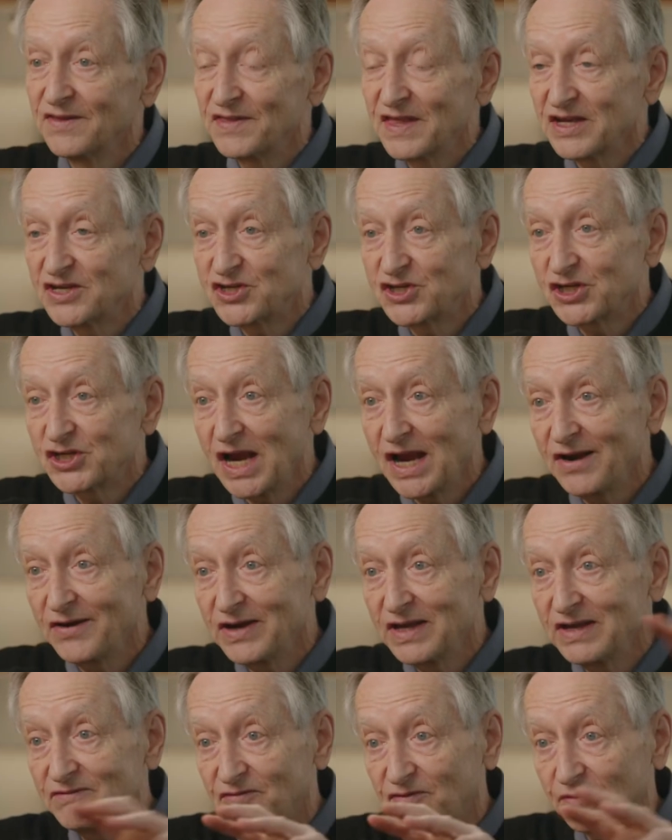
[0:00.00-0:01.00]
they're
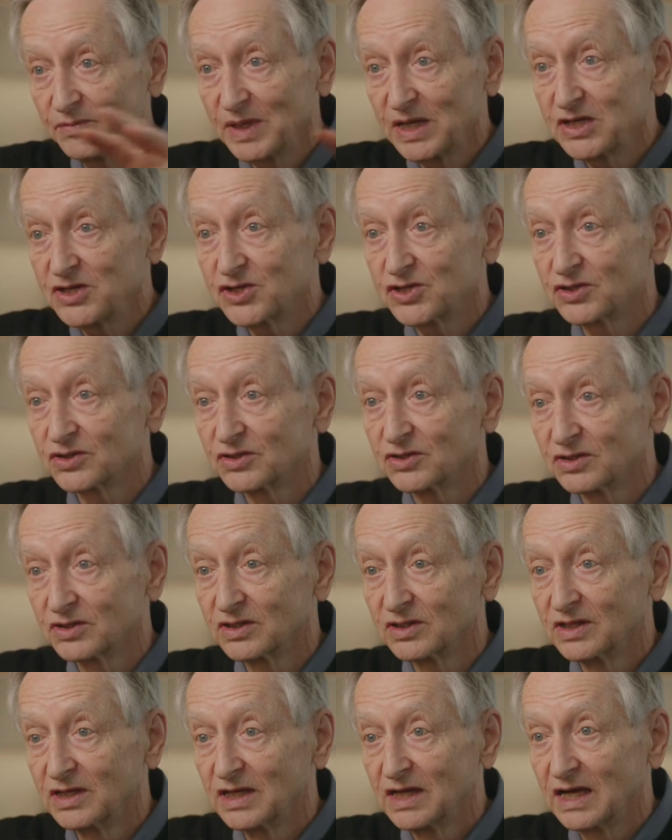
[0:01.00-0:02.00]
sharing information
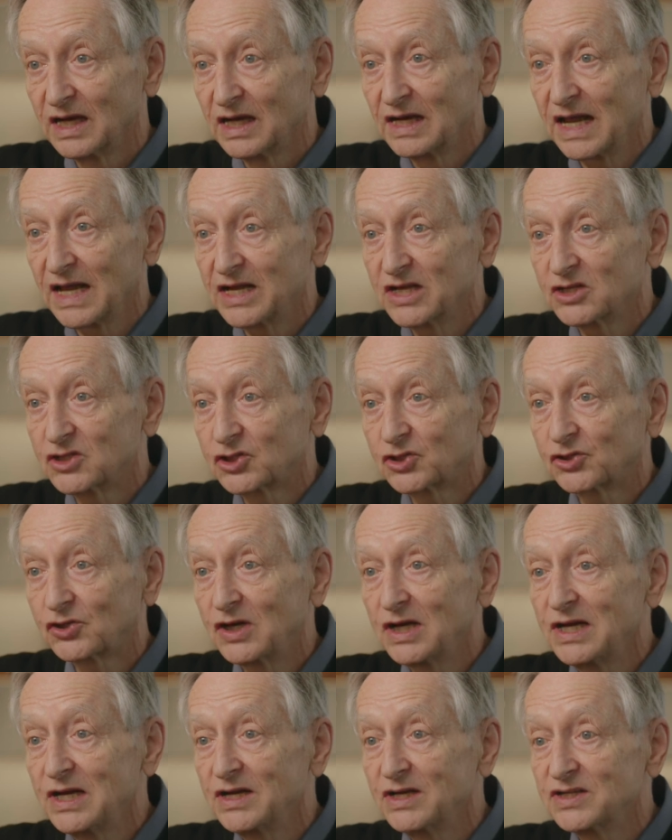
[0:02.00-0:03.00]
at like 1
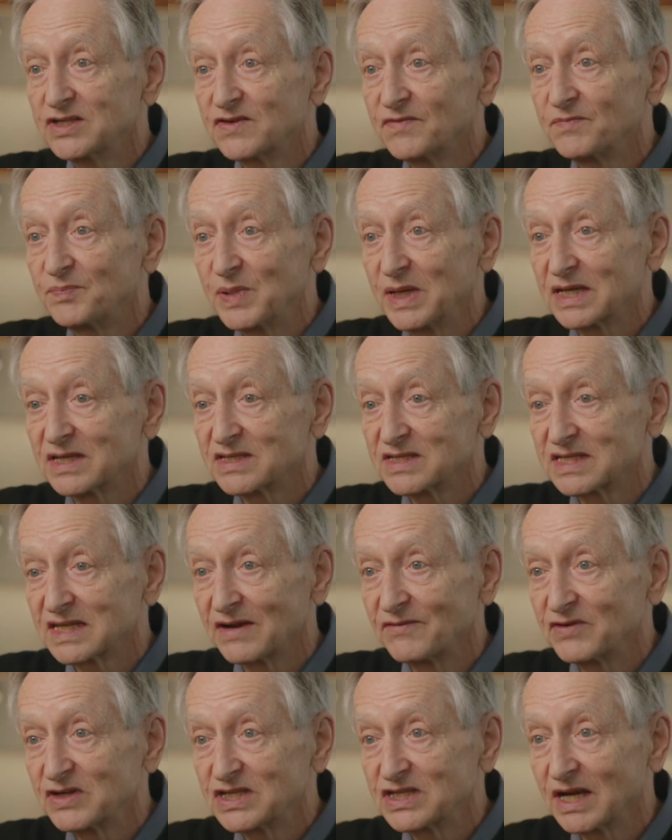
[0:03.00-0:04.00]
trillions of bits
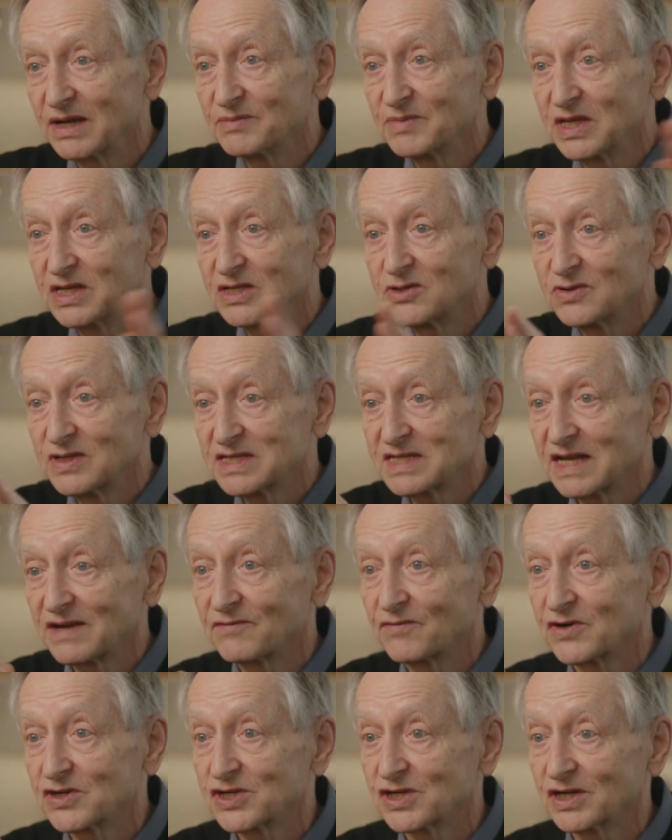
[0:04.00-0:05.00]
every time they do this
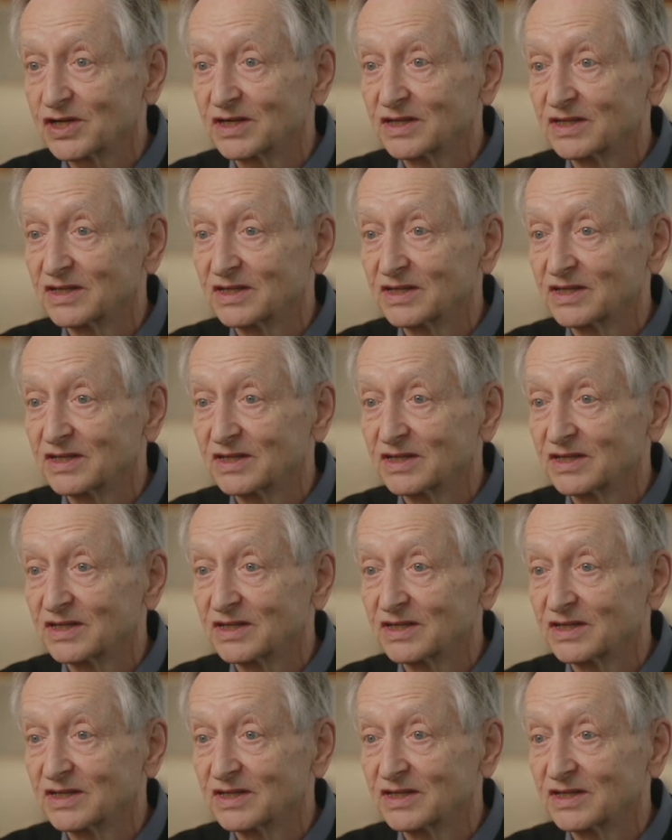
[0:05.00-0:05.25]
averaging.